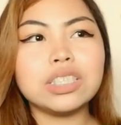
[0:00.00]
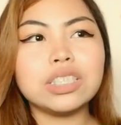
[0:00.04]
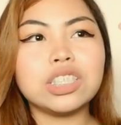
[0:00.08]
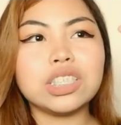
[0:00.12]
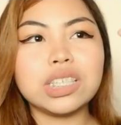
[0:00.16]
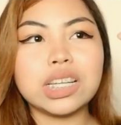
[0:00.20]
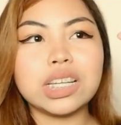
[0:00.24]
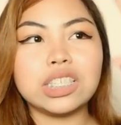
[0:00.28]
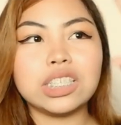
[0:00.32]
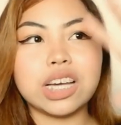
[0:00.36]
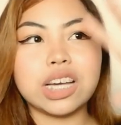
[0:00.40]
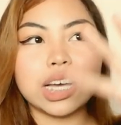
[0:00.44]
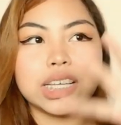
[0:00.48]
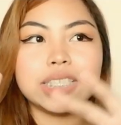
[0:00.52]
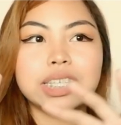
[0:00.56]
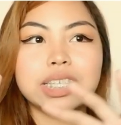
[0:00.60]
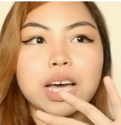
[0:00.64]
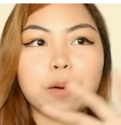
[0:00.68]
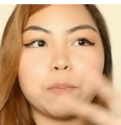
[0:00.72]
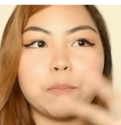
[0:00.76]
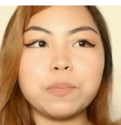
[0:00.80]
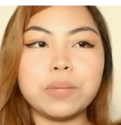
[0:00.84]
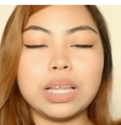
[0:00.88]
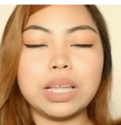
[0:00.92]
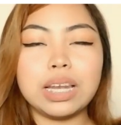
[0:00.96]
Ang ginajazz
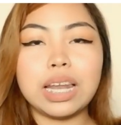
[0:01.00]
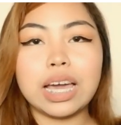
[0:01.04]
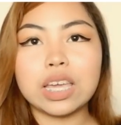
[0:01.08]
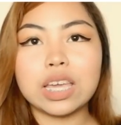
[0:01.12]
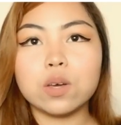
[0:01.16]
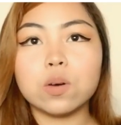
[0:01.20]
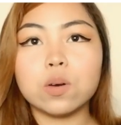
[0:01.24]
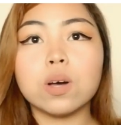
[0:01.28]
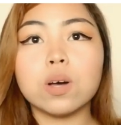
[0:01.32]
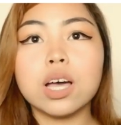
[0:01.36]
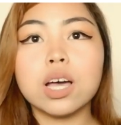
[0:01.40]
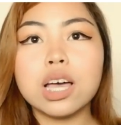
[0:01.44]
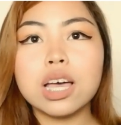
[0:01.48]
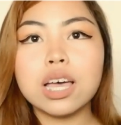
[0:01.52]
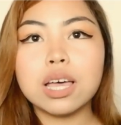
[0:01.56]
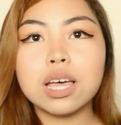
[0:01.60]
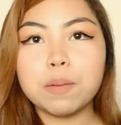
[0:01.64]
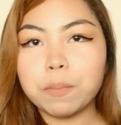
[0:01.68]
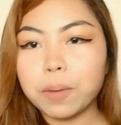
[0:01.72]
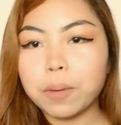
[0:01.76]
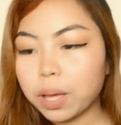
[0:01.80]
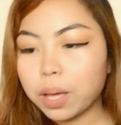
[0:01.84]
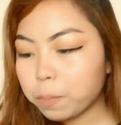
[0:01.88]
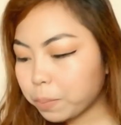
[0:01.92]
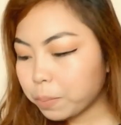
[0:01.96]
up nila yung
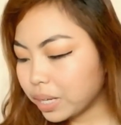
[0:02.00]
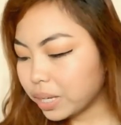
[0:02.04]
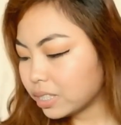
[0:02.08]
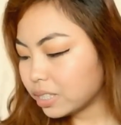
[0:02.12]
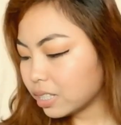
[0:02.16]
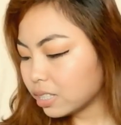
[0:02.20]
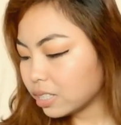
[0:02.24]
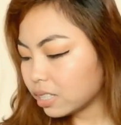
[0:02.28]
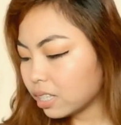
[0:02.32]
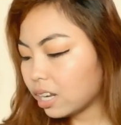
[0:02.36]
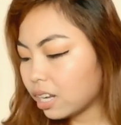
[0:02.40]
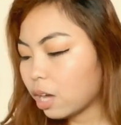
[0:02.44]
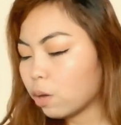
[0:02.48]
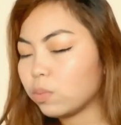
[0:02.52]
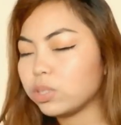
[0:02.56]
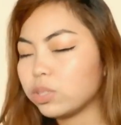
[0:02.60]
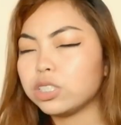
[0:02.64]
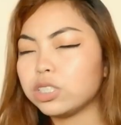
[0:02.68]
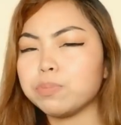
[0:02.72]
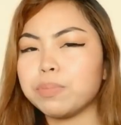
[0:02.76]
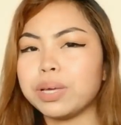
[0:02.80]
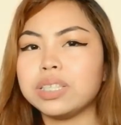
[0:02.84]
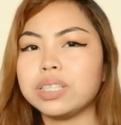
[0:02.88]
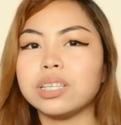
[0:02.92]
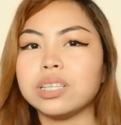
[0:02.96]
mga pieces nila,
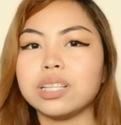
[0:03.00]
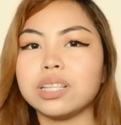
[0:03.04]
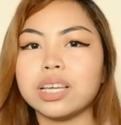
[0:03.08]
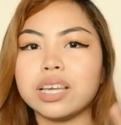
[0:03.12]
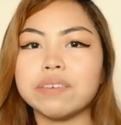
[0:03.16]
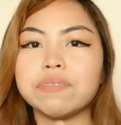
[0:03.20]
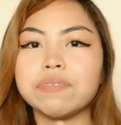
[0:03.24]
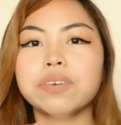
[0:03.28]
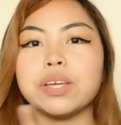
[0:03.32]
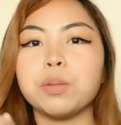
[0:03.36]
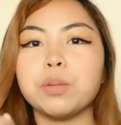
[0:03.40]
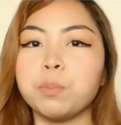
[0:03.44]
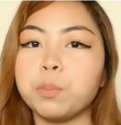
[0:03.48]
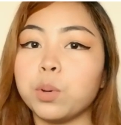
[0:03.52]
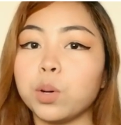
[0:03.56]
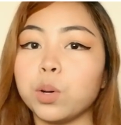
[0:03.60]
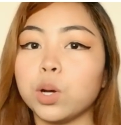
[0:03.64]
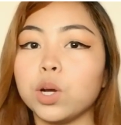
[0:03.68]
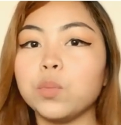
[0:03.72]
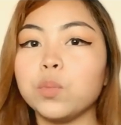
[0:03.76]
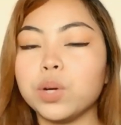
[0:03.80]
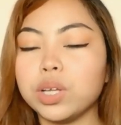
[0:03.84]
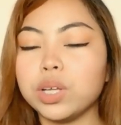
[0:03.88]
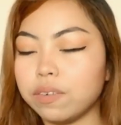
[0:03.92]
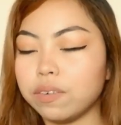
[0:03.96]
which makes it even
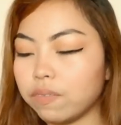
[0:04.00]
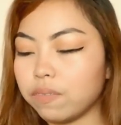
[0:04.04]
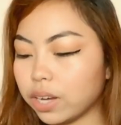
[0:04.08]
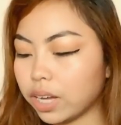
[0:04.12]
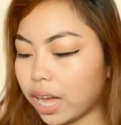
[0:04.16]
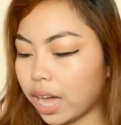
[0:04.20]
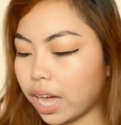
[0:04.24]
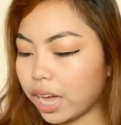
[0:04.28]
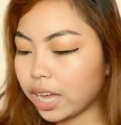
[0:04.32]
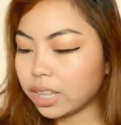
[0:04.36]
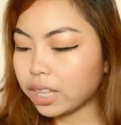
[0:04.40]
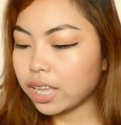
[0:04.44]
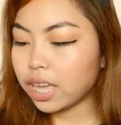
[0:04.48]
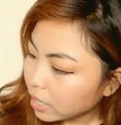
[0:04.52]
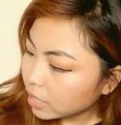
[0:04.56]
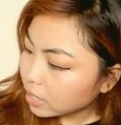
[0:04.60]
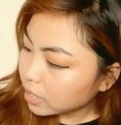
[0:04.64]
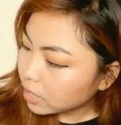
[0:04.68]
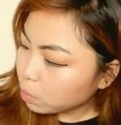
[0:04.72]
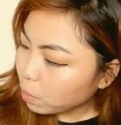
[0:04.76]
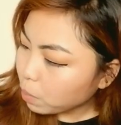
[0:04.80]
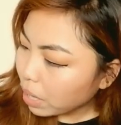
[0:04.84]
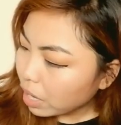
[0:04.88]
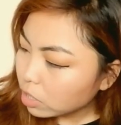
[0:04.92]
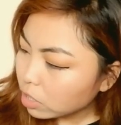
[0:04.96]
more one of a kind.
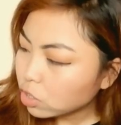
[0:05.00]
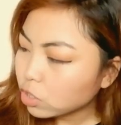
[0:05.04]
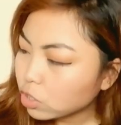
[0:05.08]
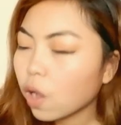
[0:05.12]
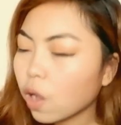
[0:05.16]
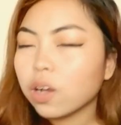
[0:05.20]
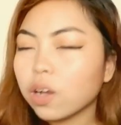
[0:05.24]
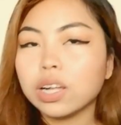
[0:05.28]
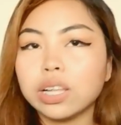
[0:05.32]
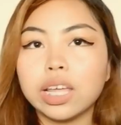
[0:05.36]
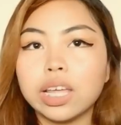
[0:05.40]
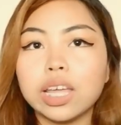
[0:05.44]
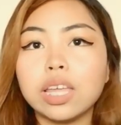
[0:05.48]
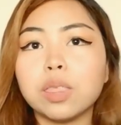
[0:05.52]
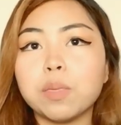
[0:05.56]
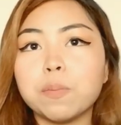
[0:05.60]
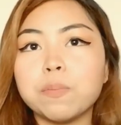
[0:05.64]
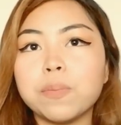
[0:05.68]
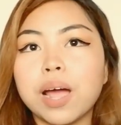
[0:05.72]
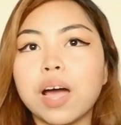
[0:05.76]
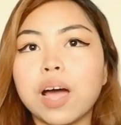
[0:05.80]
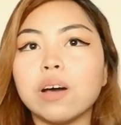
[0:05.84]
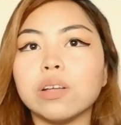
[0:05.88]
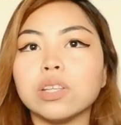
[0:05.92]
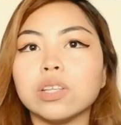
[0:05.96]
It's parang chocolate
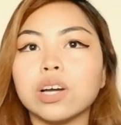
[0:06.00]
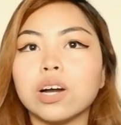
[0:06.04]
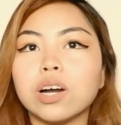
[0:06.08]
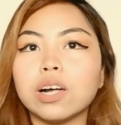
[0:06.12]
brown